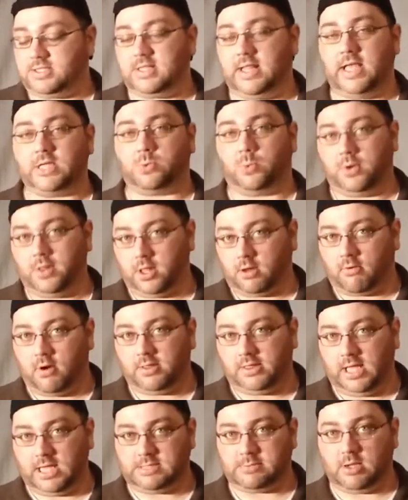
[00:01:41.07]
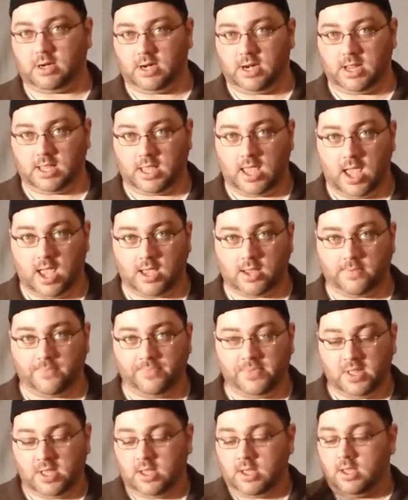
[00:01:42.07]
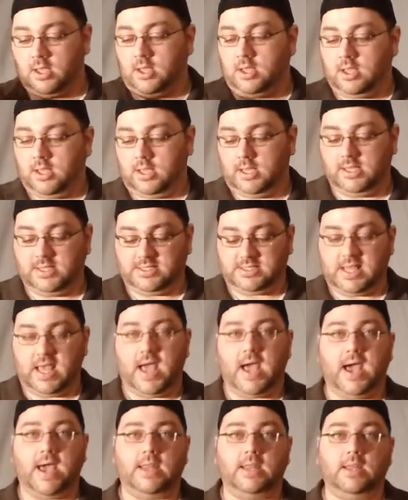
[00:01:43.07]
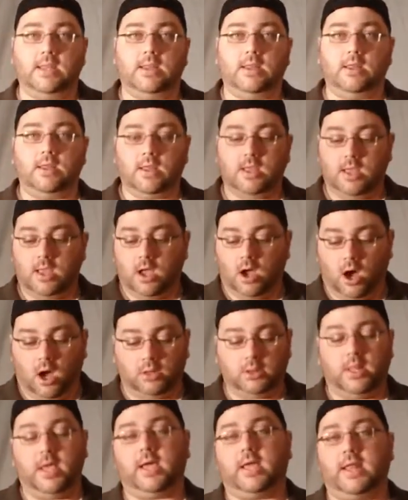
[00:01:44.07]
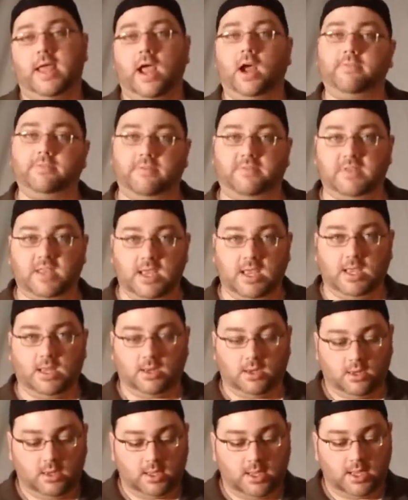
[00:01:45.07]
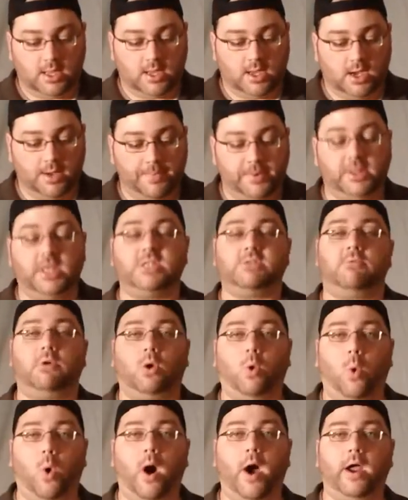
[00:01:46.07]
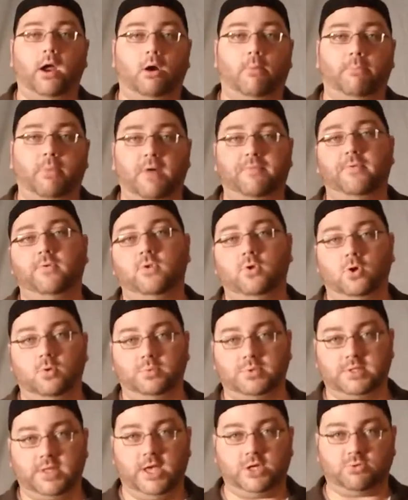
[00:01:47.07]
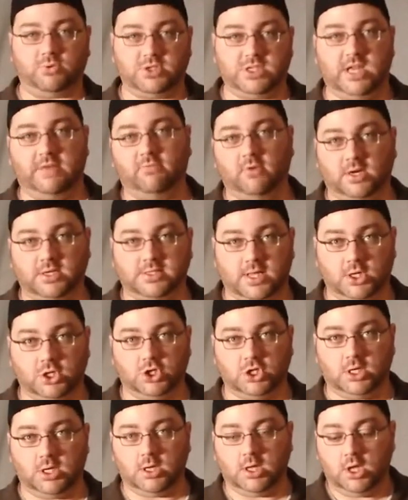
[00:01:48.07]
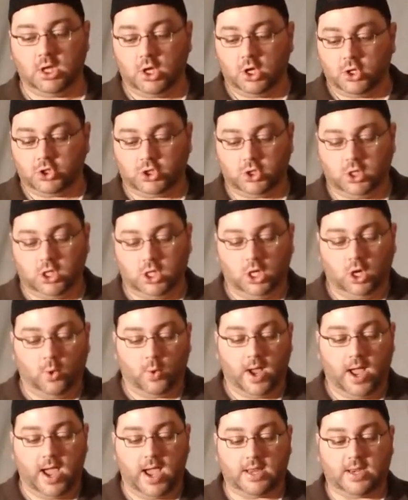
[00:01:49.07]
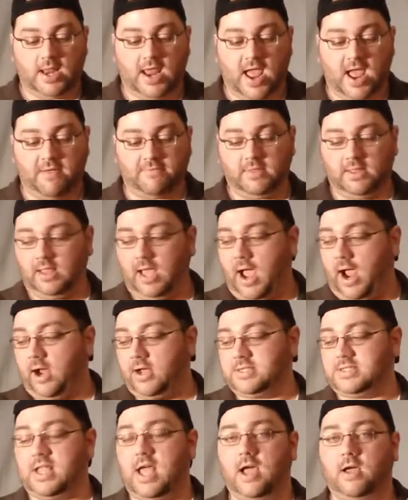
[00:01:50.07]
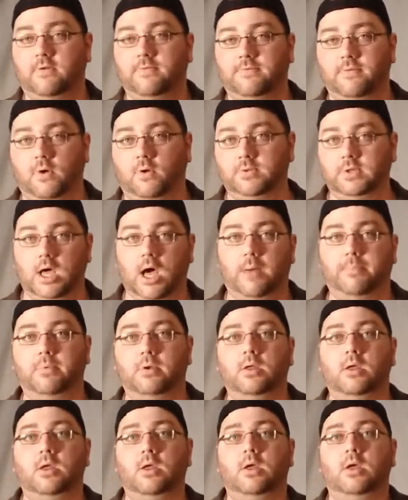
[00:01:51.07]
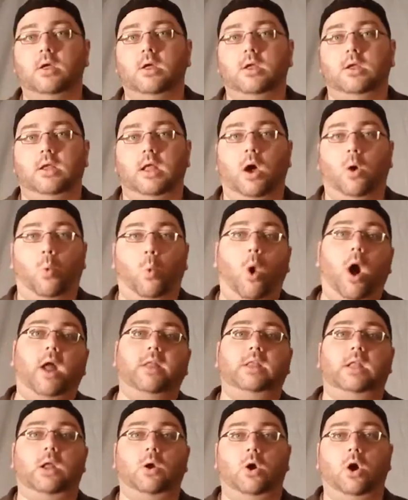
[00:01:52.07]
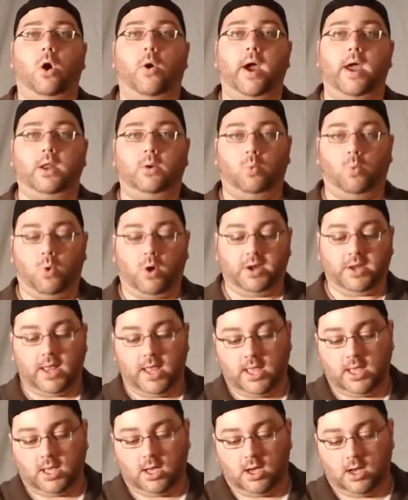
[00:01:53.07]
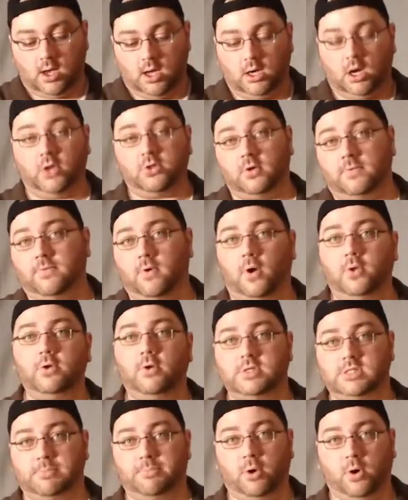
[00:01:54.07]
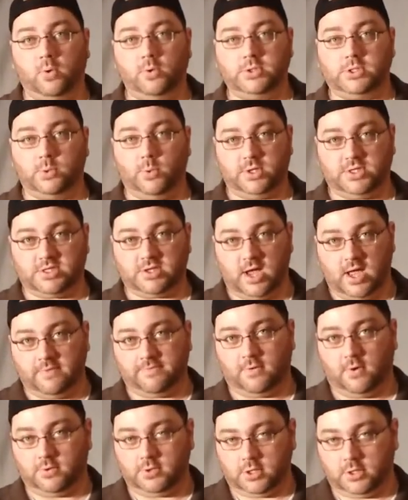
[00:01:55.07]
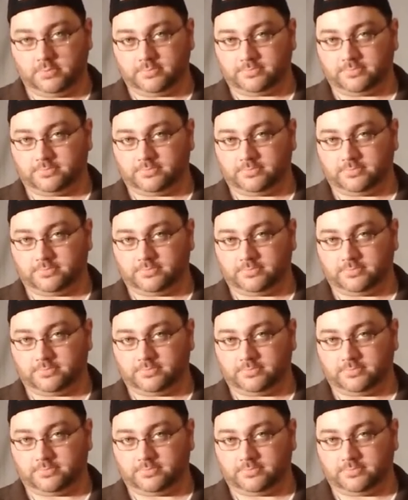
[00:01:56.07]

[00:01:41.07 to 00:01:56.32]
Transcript: And that's one of the great things about an AK, is that unlike an AR-15, it doesn't require a buffer tube / receiver extension, so you can go ahead and have the entire stock fold up. Now, why did I go ahead and want an underfolder as opposed to a side folder?